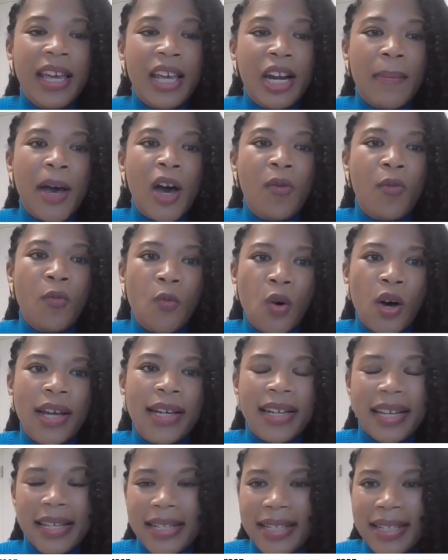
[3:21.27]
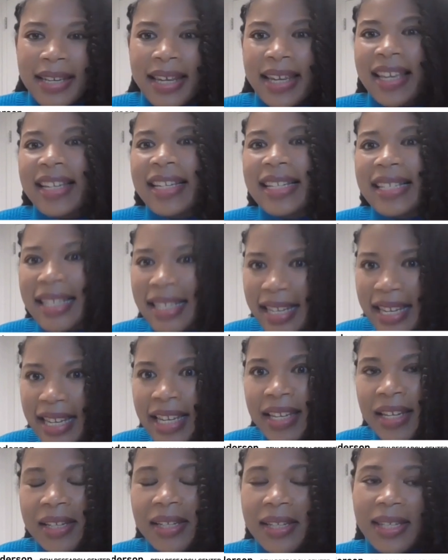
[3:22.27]
and about one in 10
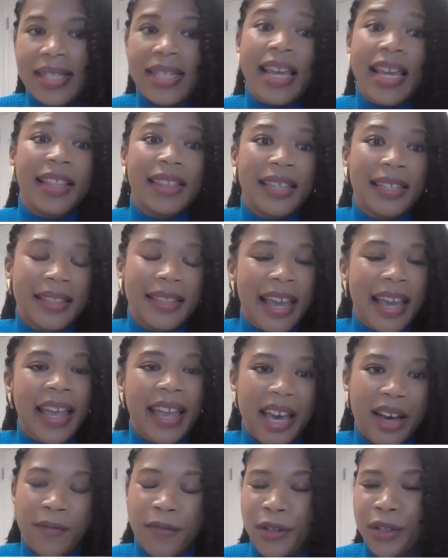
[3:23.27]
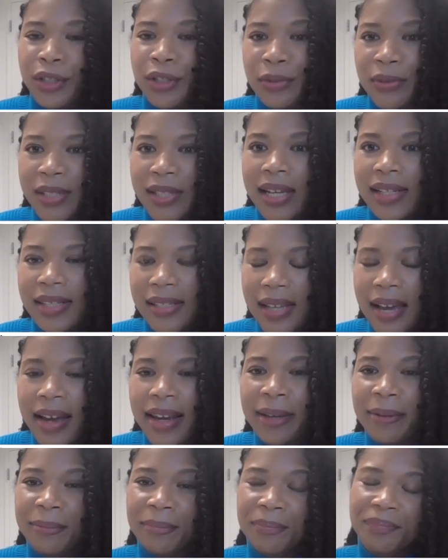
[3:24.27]
teens said that they ever used that
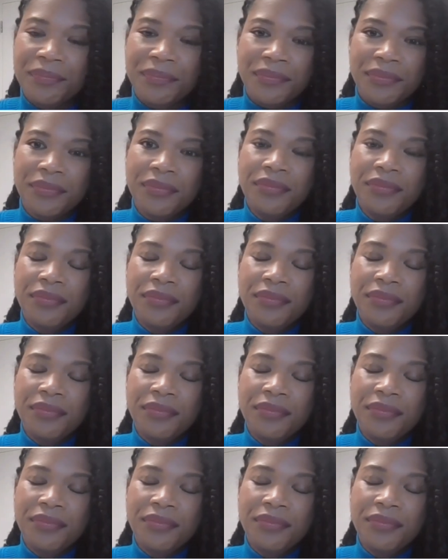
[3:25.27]
site. Hmm.